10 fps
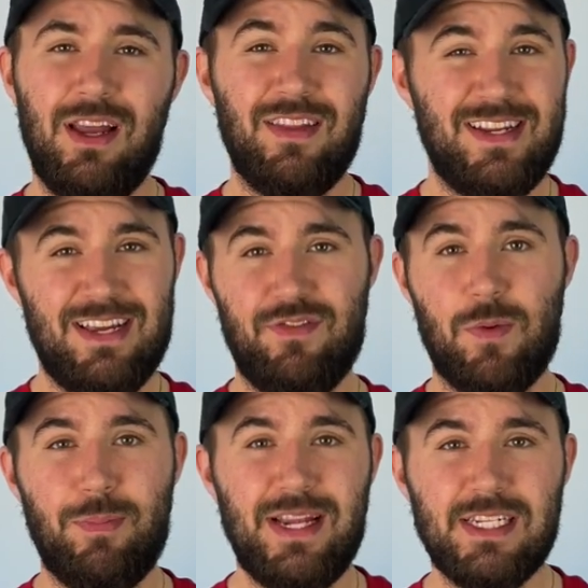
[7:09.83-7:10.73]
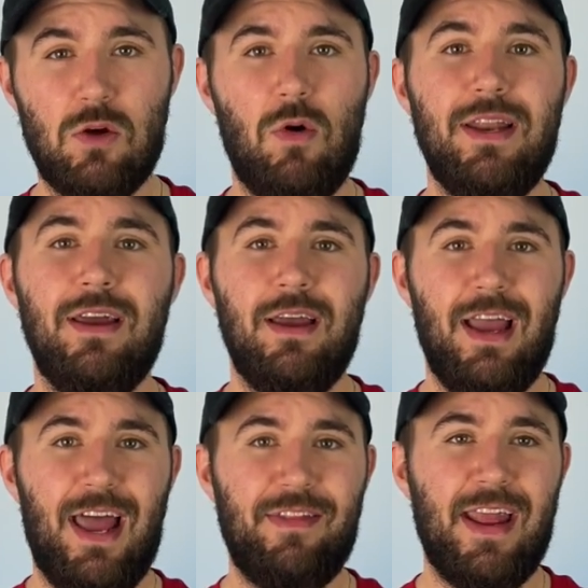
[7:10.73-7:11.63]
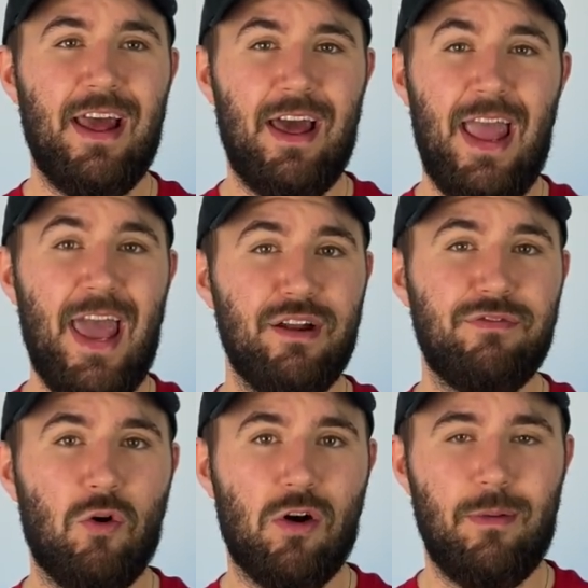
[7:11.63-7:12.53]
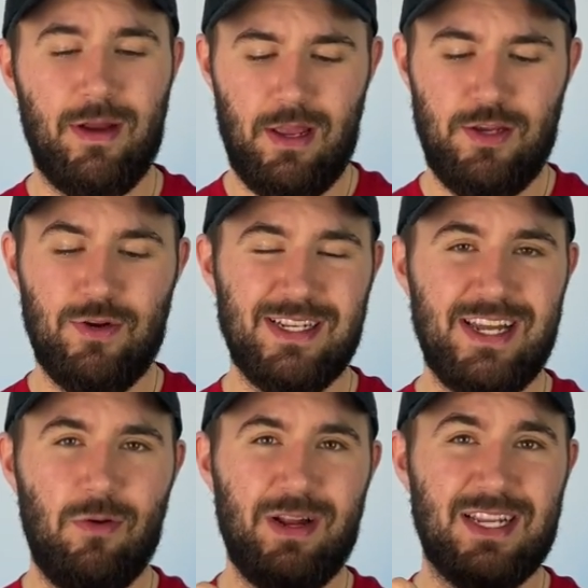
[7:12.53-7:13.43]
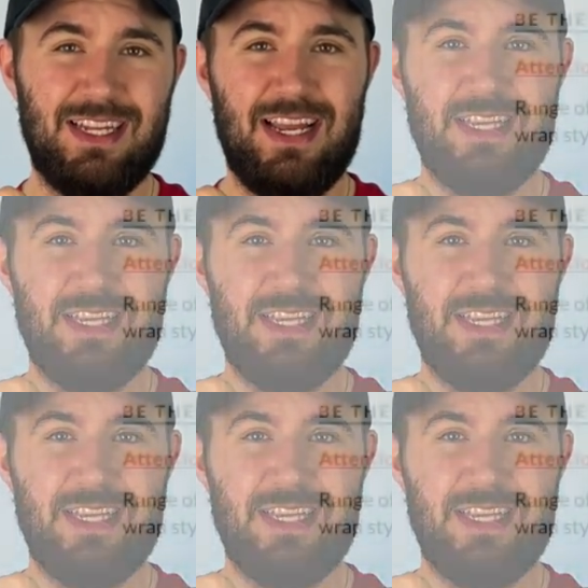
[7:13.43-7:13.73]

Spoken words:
They just have their basic one, and the Aniform, you can tell because it has a